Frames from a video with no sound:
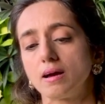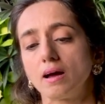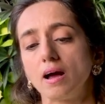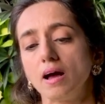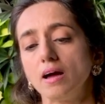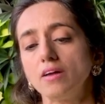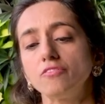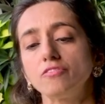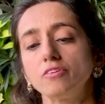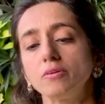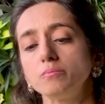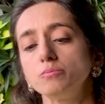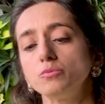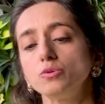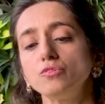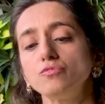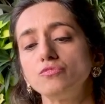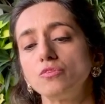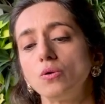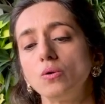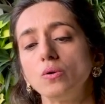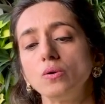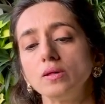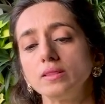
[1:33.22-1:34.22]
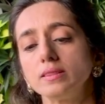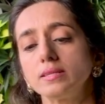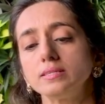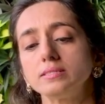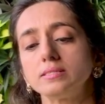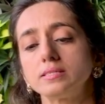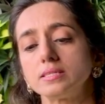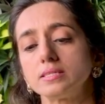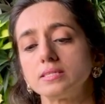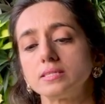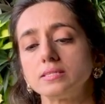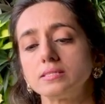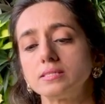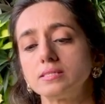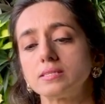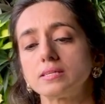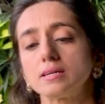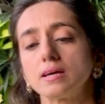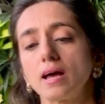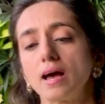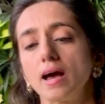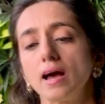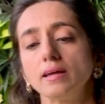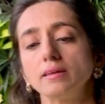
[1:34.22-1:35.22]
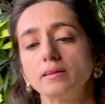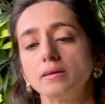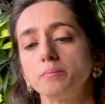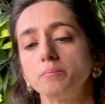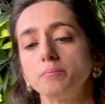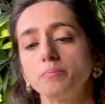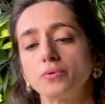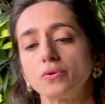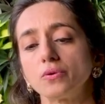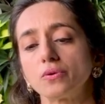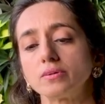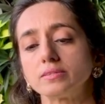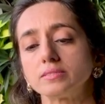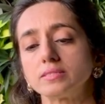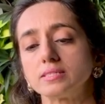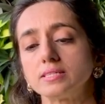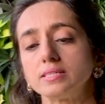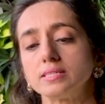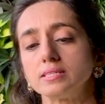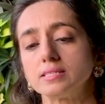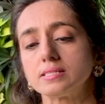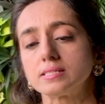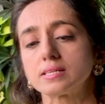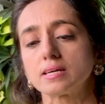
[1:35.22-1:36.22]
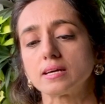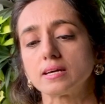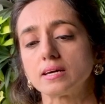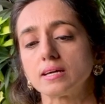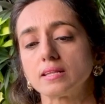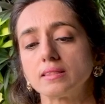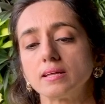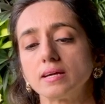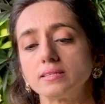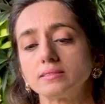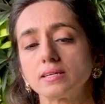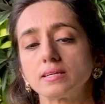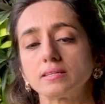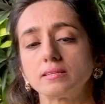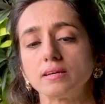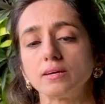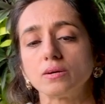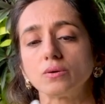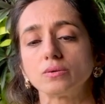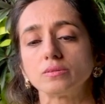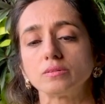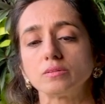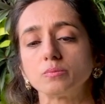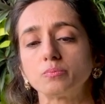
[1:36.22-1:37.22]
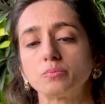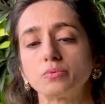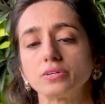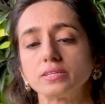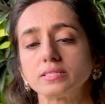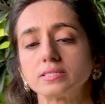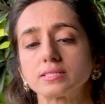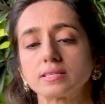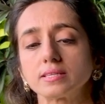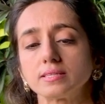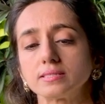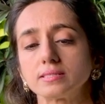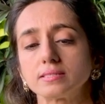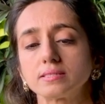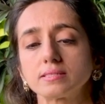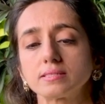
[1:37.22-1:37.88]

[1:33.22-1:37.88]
and remove all the dirt and impurities that are there on the bracelet.